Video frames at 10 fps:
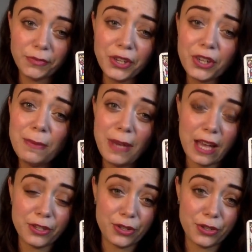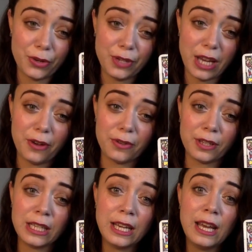you're going to be asked to slow down
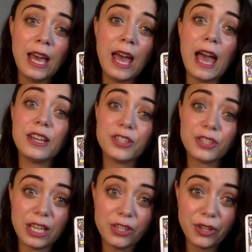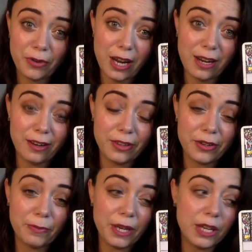and just integrate it a
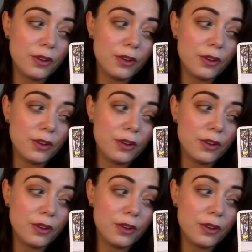little bit.